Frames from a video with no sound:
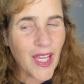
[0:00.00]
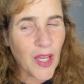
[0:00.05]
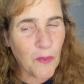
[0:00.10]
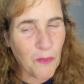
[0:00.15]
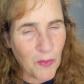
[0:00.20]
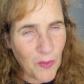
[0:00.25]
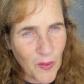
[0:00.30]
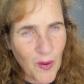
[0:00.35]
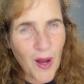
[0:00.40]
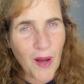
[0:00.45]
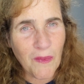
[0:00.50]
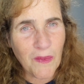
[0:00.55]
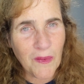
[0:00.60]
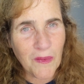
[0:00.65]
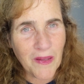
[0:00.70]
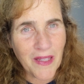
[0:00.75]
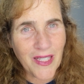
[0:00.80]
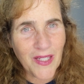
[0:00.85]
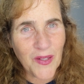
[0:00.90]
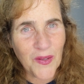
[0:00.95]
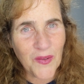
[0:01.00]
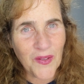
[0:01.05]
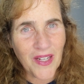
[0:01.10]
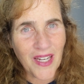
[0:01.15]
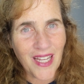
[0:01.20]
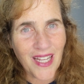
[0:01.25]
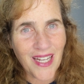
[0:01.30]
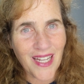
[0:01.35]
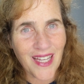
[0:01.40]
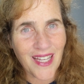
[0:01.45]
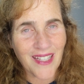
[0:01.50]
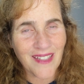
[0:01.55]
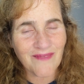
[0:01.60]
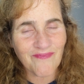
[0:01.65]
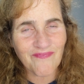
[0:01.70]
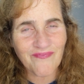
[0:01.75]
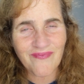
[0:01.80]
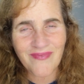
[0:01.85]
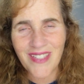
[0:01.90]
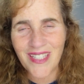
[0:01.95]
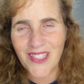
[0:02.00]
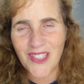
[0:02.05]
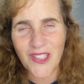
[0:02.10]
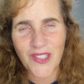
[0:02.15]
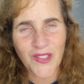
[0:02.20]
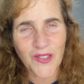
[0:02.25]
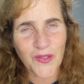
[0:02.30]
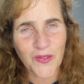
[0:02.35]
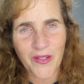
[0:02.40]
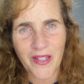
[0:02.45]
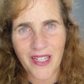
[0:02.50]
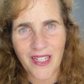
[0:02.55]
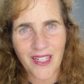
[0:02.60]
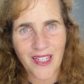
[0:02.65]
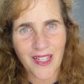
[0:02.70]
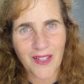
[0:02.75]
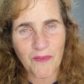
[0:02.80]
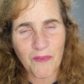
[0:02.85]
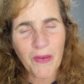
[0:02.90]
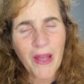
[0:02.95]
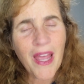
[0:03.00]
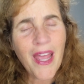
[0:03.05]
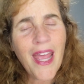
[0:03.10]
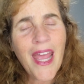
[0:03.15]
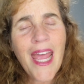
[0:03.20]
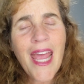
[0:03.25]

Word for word: you probably don't need it. That's straight up.